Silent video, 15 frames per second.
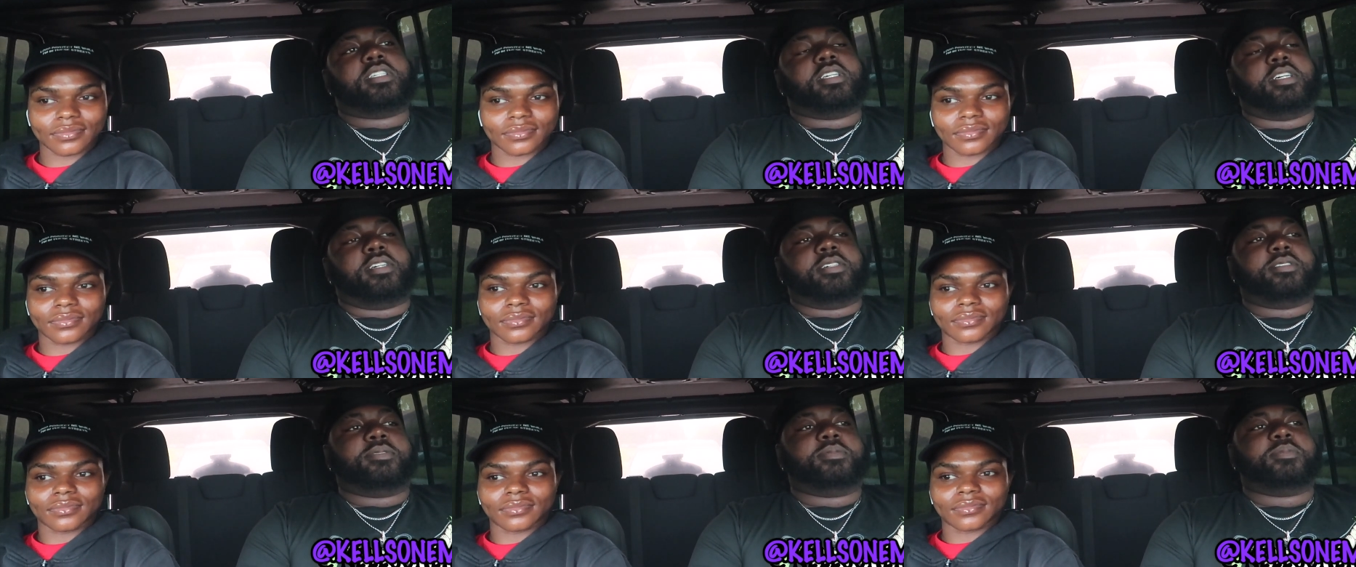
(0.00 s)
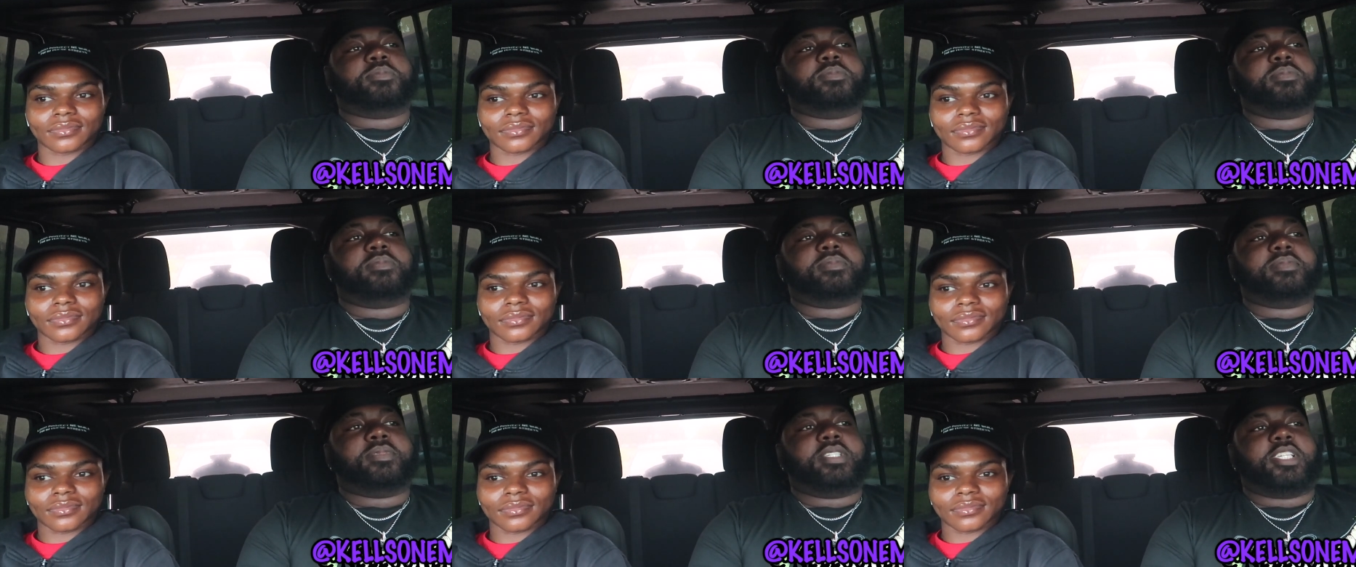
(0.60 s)
Speaker 1: Um,
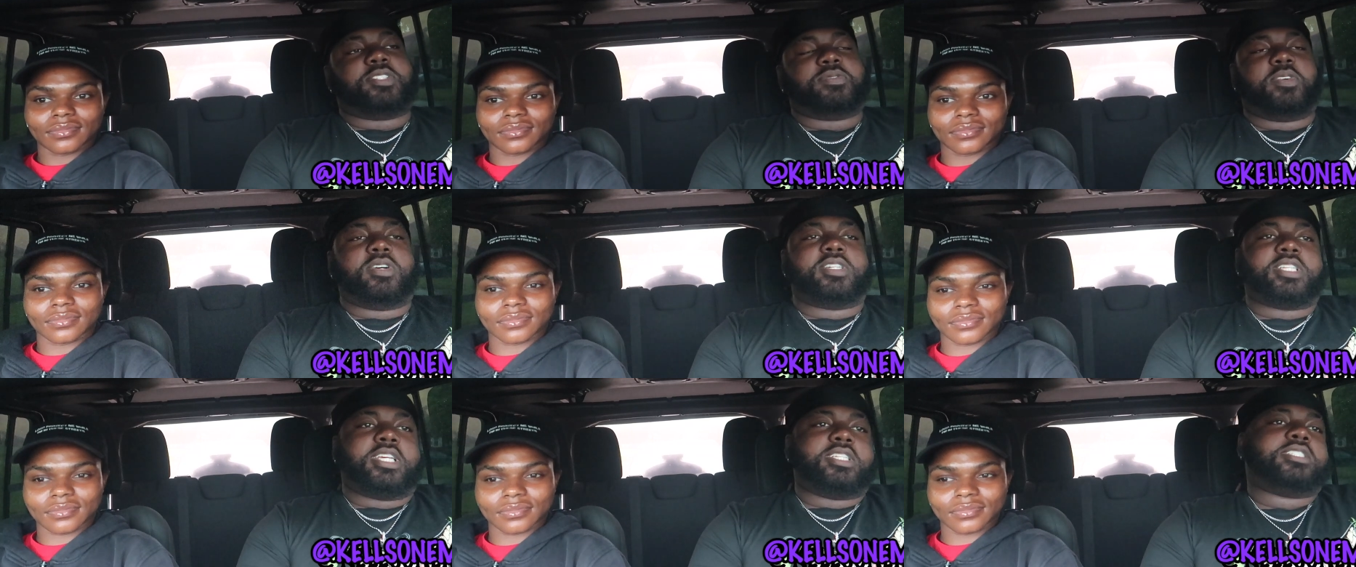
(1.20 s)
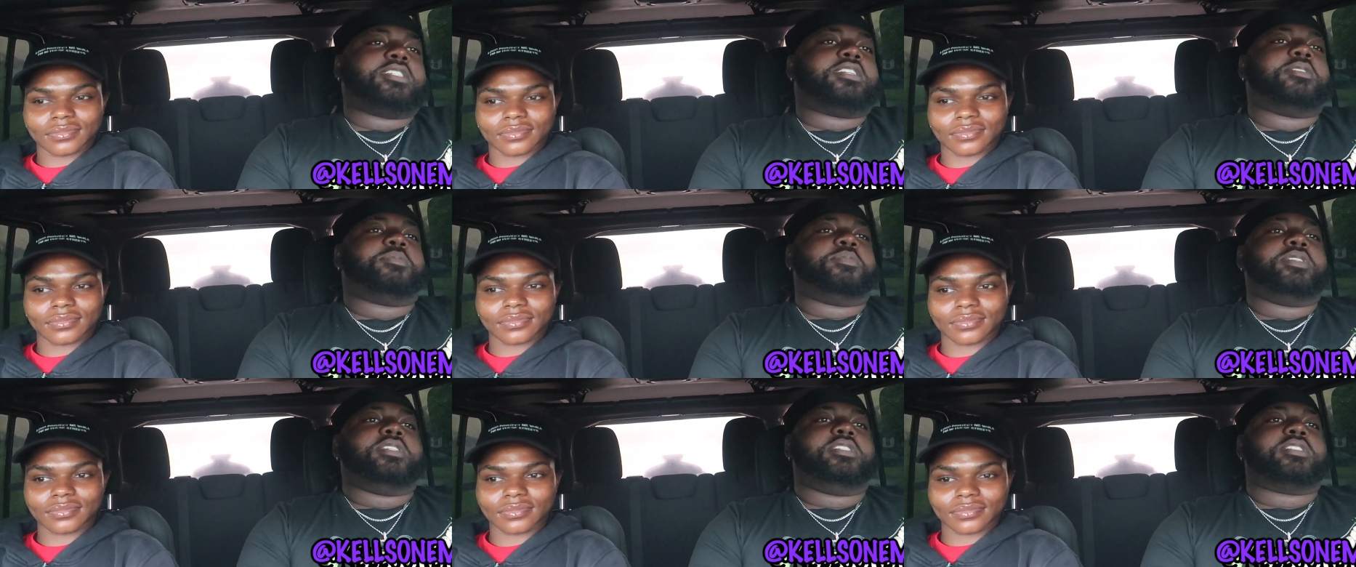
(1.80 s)
as far as like shut up
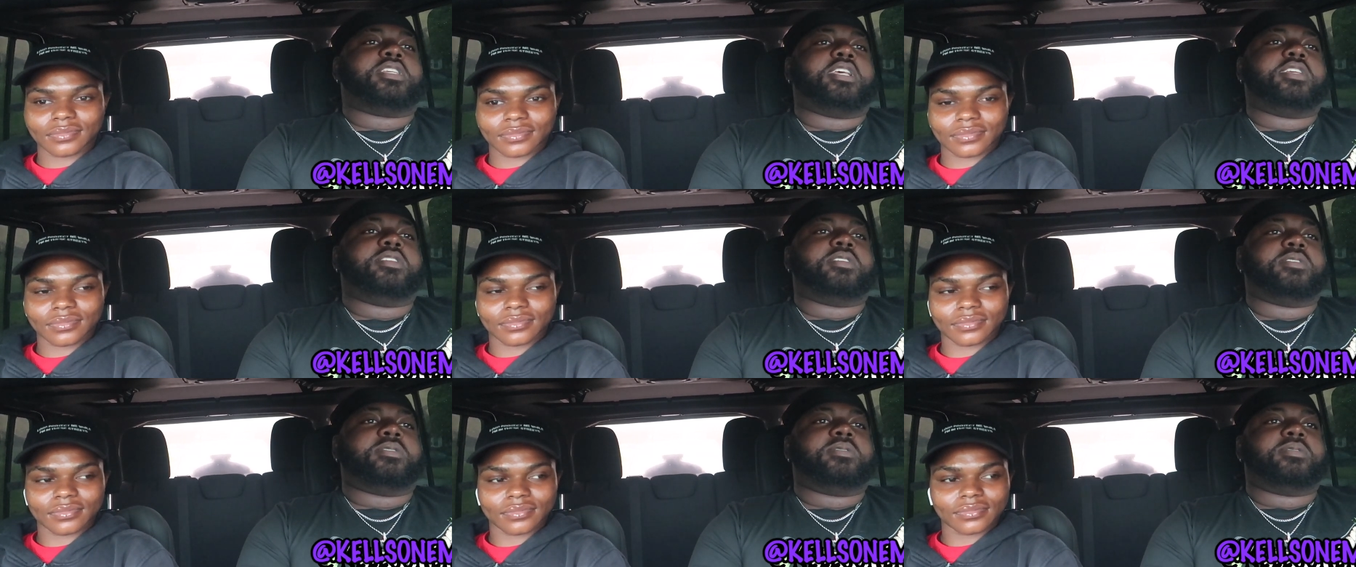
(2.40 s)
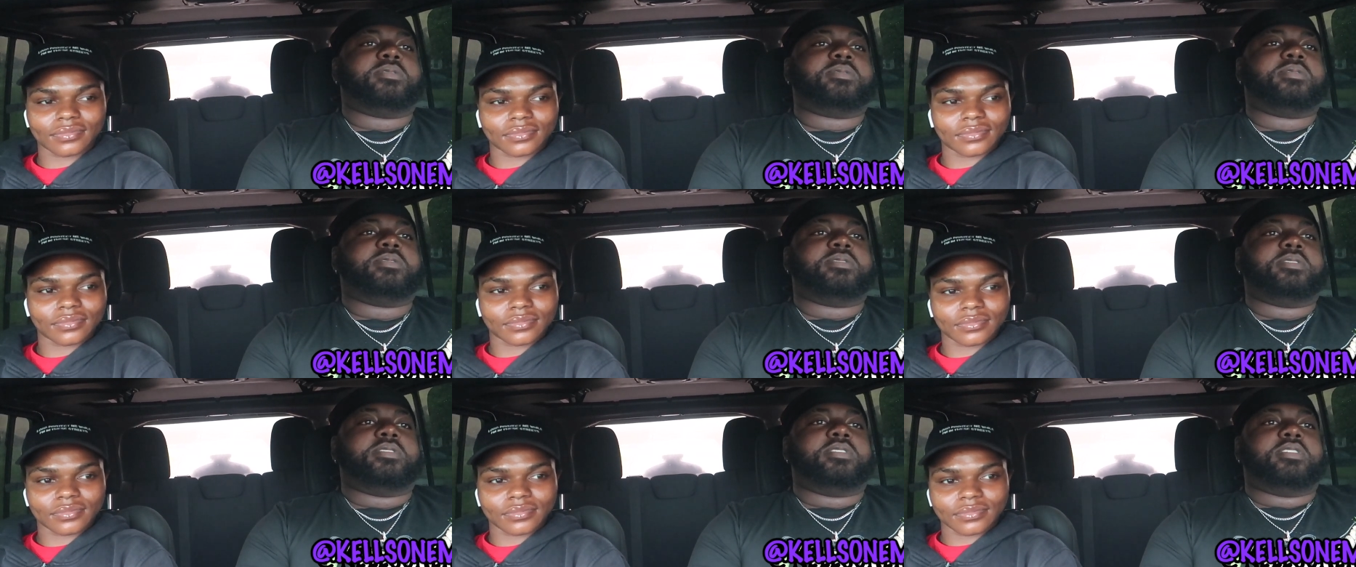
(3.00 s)
means, like you know,
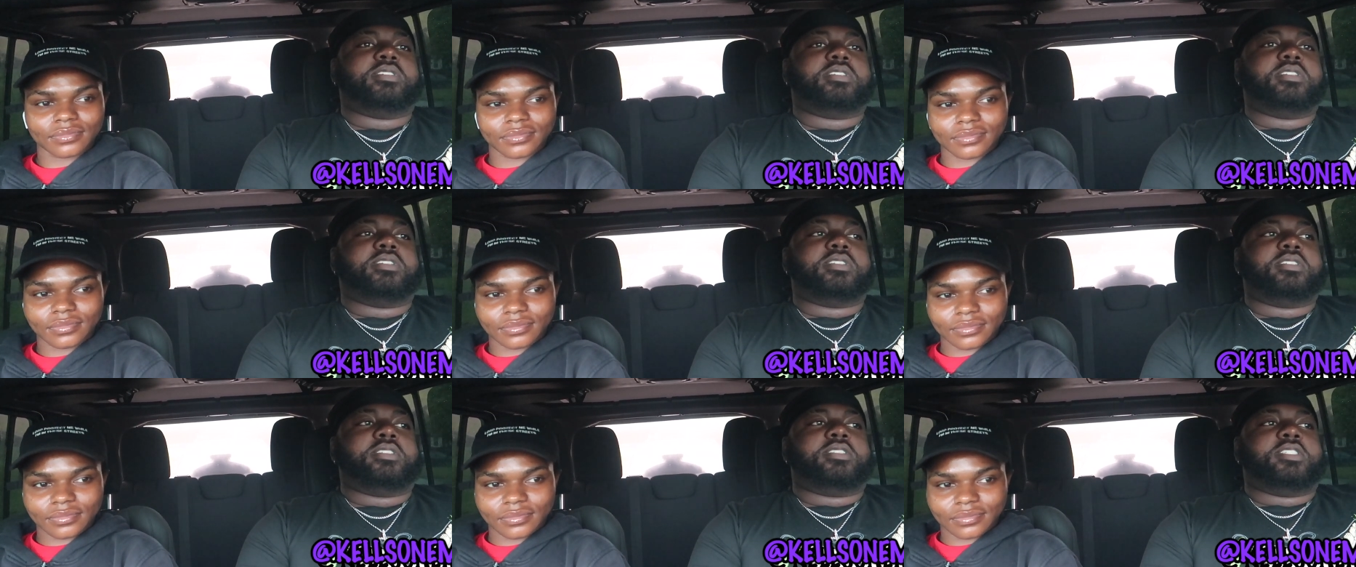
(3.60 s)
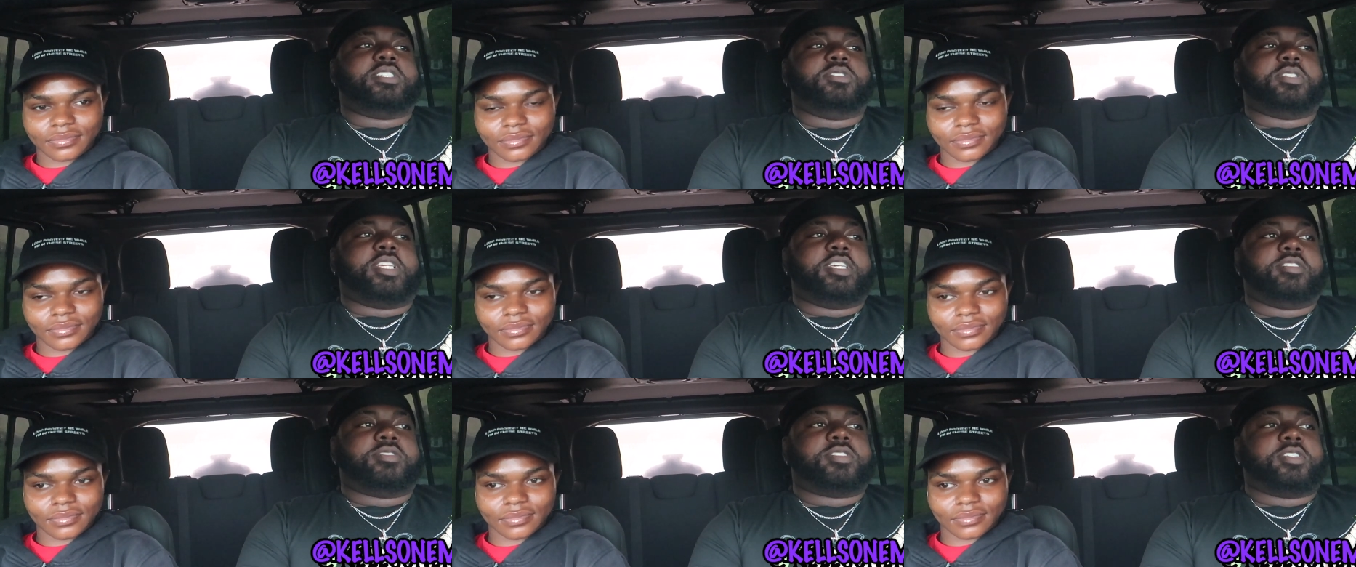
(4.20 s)
you
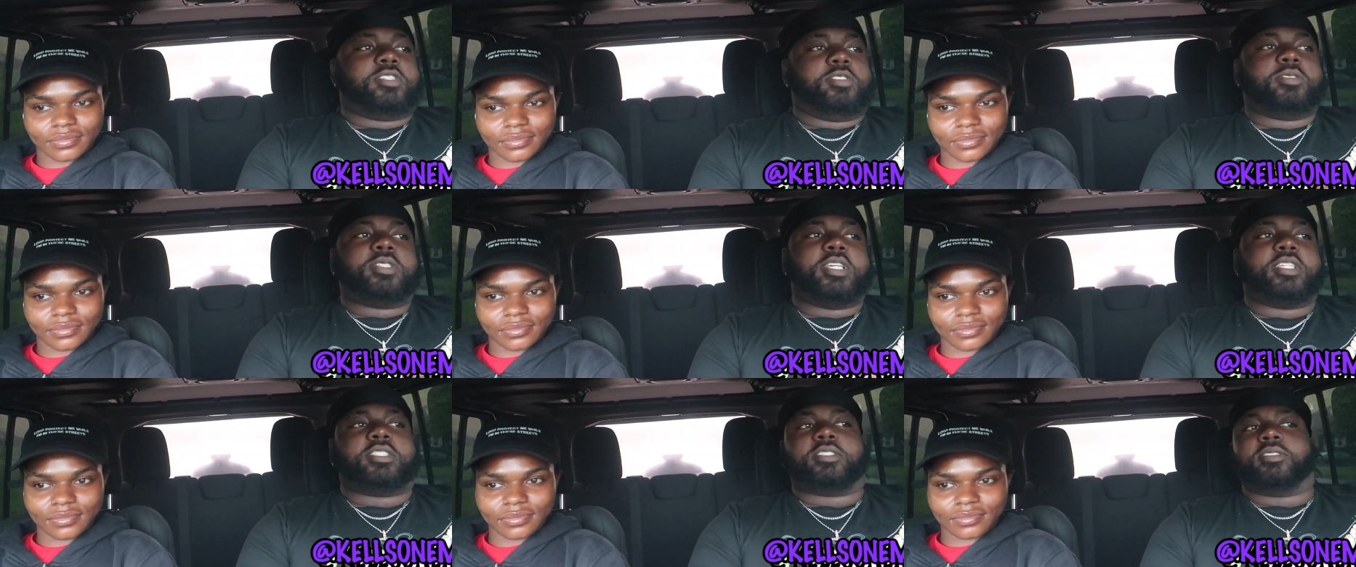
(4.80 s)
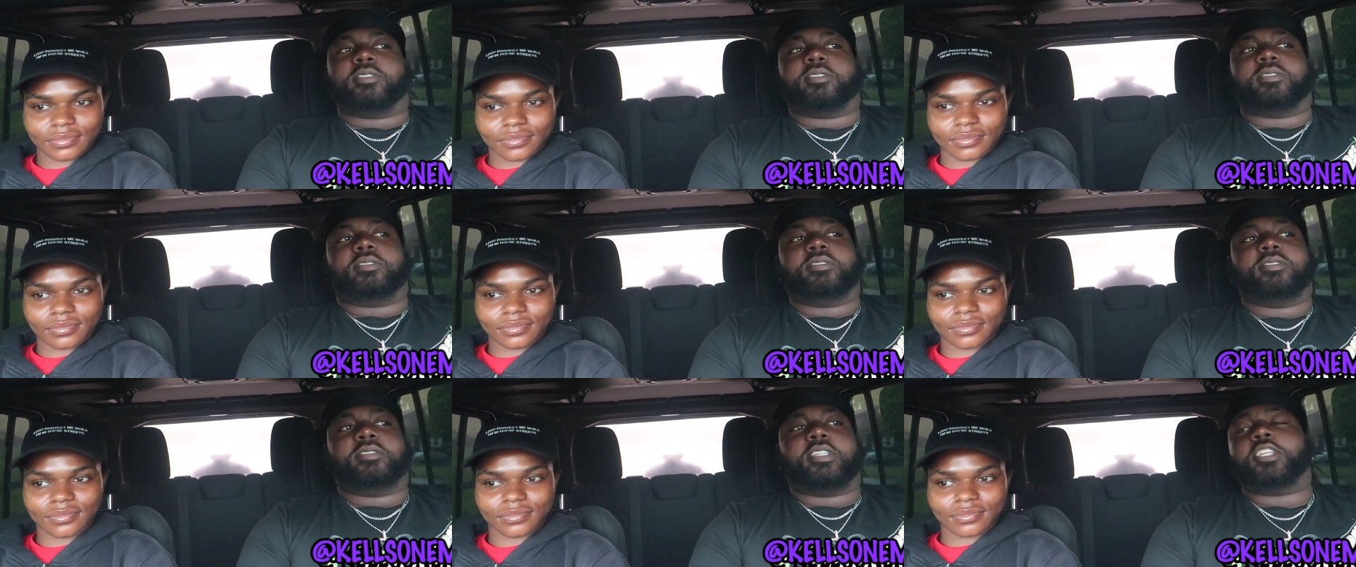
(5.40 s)
give some, you take some.
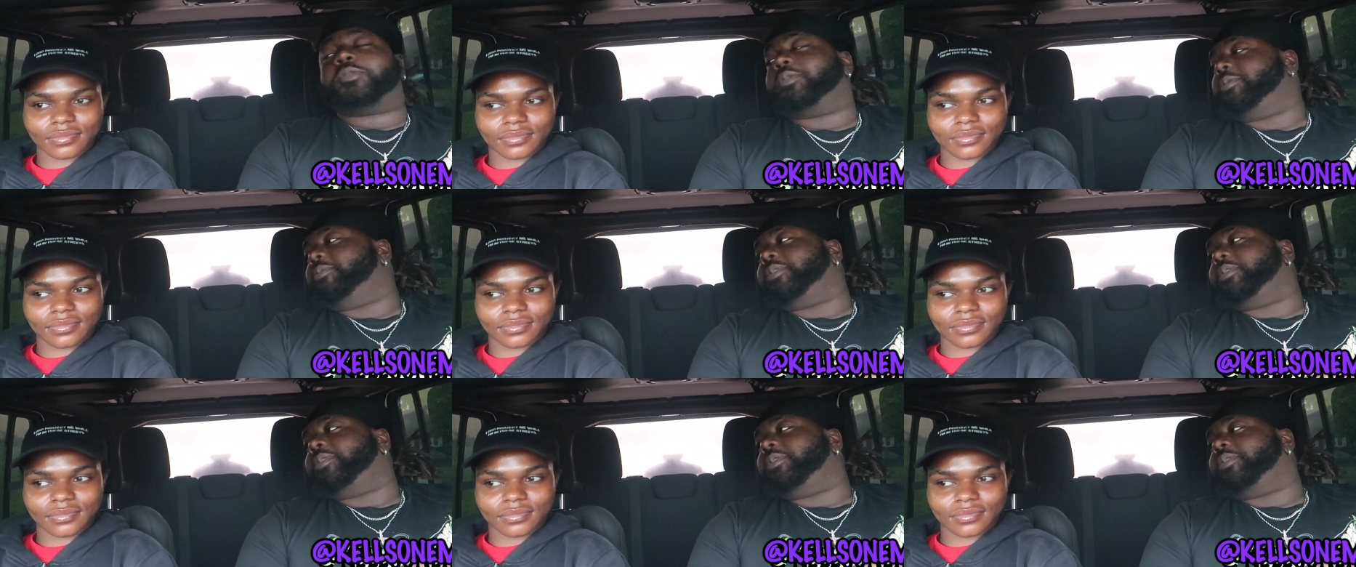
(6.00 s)
That's what it